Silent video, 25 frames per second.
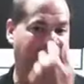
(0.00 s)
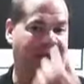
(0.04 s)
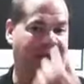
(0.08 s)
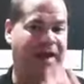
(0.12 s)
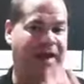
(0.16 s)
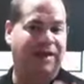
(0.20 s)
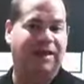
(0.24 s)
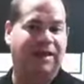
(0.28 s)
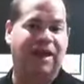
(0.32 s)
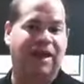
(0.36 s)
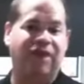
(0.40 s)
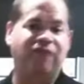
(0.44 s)

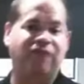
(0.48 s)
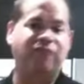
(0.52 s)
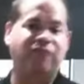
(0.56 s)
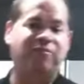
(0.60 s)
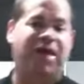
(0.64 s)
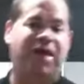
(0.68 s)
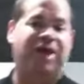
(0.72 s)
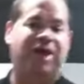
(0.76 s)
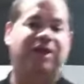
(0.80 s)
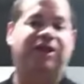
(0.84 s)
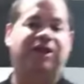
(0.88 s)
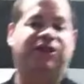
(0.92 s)
and they've
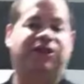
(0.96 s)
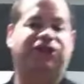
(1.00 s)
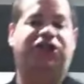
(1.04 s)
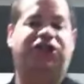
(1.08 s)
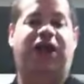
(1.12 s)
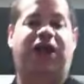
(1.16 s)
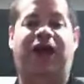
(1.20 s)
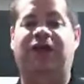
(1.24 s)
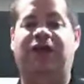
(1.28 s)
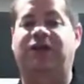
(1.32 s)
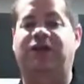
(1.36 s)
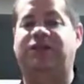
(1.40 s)
met the
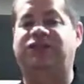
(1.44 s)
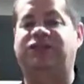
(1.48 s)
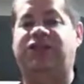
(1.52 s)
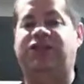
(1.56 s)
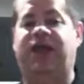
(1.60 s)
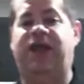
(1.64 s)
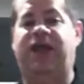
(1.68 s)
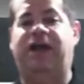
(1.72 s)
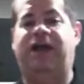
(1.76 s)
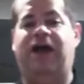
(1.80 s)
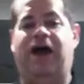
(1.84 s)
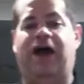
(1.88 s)
challenge
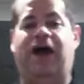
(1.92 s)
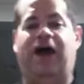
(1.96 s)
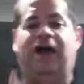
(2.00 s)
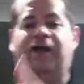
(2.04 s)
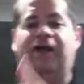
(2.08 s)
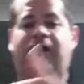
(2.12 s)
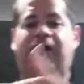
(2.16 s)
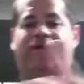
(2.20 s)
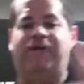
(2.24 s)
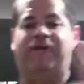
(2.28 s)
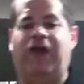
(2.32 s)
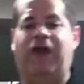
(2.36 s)
head
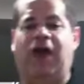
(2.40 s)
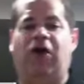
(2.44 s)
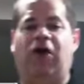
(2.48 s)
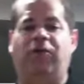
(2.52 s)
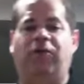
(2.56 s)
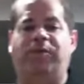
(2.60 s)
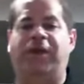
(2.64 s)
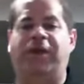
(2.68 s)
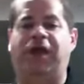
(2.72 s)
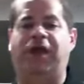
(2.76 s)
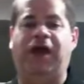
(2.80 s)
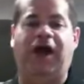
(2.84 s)
on of
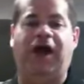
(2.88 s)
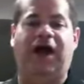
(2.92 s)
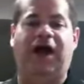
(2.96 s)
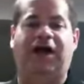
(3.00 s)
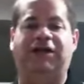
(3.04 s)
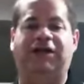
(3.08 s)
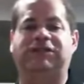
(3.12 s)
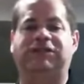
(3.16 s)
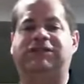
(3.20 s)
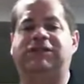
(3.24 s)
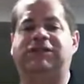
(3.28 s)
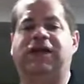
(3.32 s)
helping
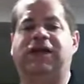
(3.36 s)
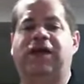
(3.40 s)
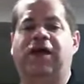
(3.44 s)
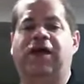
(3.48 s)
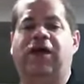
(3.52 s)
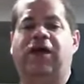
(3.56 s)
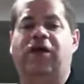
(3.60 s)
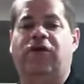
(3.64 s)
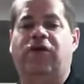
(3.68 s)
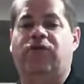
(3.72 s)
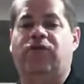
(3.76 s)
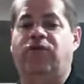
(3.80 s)
us
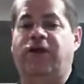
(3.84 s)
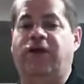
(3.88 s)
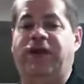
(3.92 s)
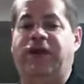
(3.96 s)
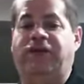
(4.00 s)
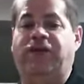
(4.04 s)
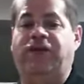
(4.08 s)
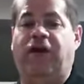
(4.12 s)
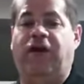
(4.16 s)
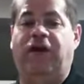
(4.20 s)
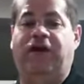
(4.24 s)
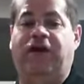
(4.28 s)

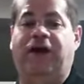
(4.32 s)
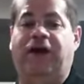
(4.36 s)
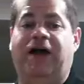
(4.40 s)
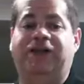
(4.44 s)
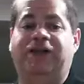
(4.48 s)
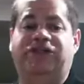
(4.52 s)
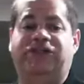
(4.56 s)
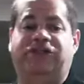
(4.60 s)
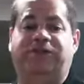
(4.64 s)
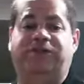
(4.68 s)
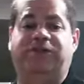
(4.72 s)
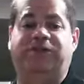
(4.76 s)
reach our
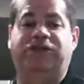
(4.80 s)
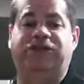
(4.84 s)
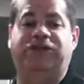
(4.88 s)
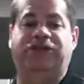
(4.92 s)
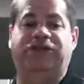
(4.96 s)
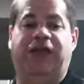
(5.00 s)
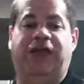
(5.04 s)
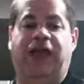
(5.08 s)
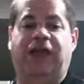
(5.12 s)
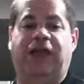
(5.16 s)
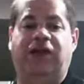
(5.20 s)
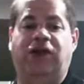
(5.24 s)

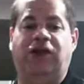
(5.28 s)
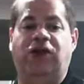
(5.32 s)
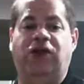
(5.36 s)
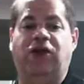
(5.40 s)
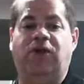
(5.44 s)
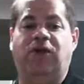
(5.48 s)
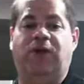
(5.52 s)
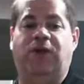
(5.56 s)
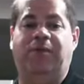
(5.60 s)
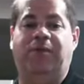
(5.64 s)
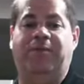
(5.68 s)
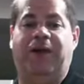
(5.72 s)
customers in
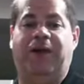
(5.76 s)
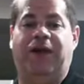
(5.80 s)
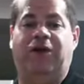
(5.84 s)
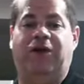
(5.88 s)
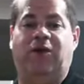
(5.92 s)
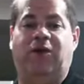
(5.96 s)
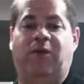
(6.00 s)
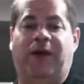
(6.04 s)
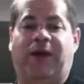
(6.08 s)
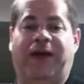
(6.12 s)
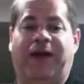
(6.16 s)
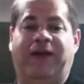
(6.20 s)
new and
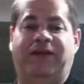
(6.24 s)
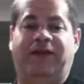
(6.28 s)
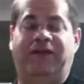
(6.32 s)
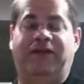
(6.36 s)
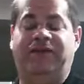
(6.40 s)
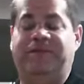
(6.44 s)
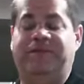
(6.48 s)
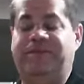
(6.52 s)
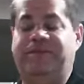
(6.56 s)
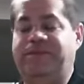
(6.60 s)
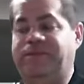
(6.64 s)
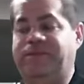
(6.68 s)
better
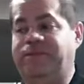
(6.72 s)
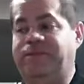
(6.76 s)
ways.